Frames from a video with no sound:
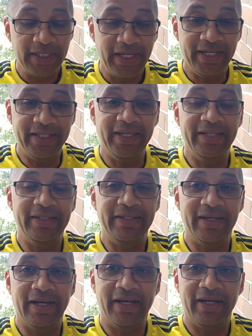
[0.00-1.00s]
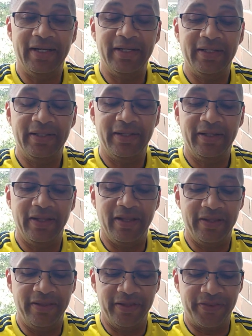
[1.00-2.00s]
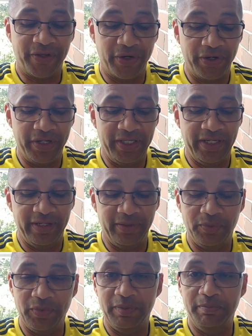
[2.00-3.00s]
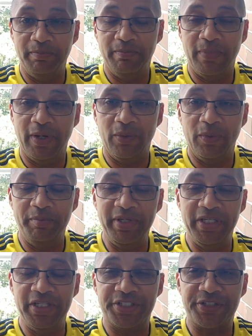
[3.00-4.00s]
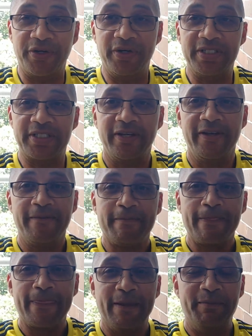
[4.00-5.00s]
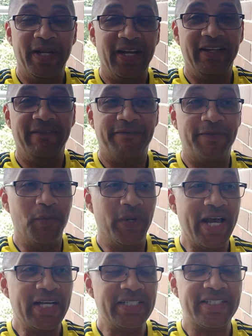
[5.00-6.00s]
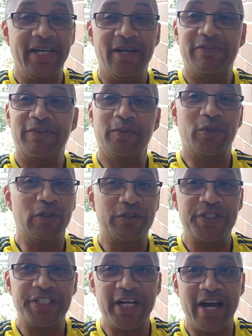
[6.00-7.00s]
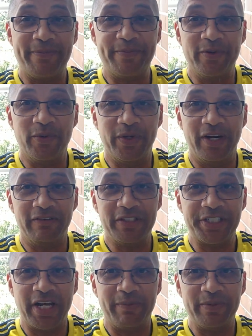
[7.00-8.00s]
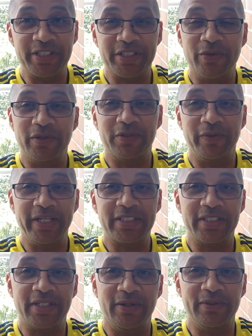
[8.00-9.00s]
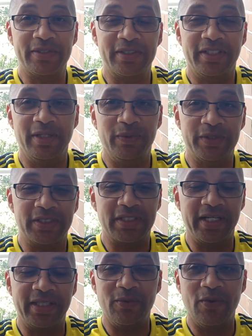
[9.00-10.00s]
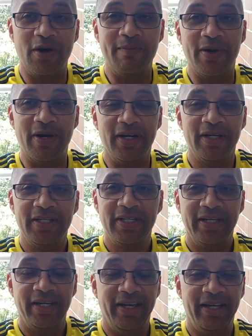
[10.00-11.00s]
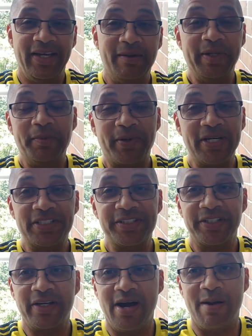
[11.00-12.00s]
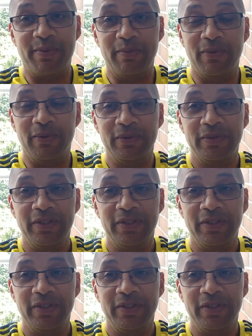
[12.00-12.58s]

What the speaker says: And then the third again would be the insurance. But from what I can tell from grocery shopping or whatever shopping, just going through Exitos, again, which is like the Walmart, the prices are comparable.